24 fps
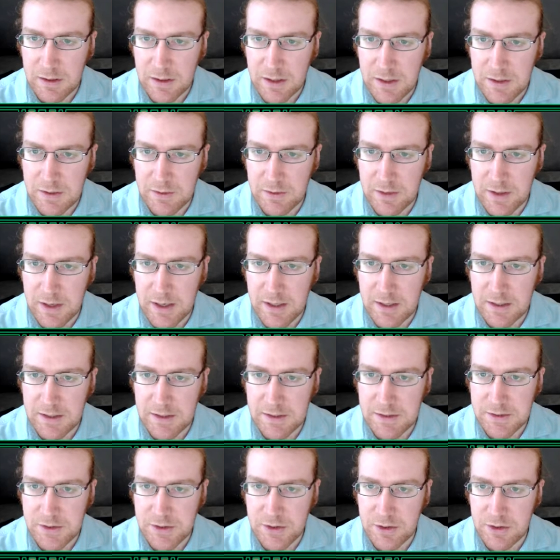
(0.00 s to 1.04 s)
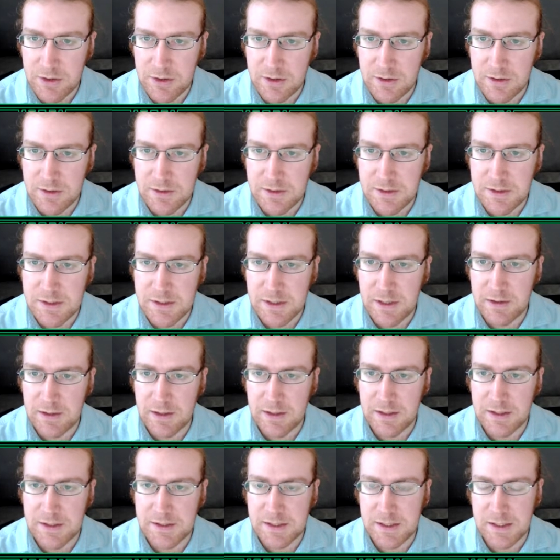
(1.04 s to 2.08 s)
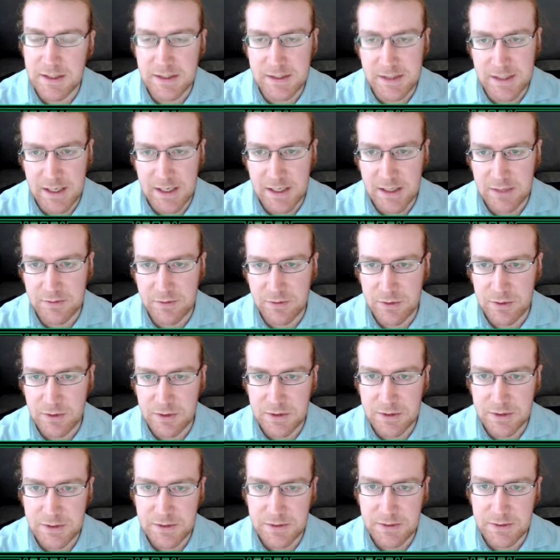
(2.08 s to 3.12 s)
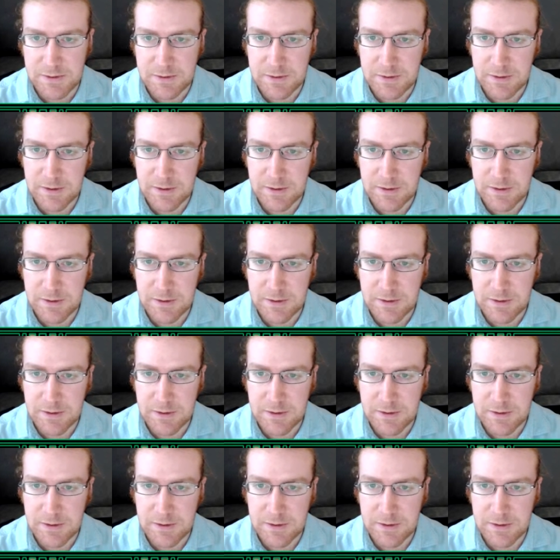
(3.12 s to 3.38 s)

I do that, he turns, and then that's going to die, of course.